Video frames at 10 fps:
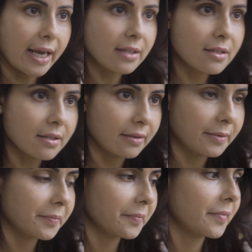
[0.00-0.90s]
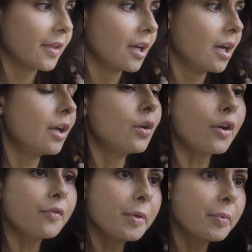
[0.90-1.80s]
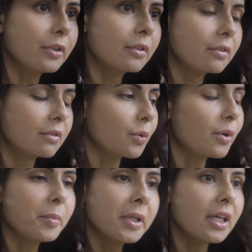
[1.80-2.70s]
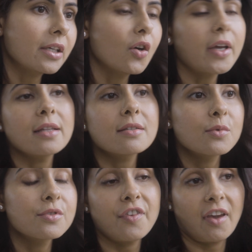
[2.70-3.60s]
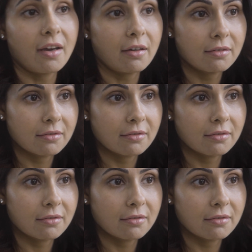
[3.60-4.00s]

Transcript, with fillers: cancer, a lot of people told me that your cancer was fake.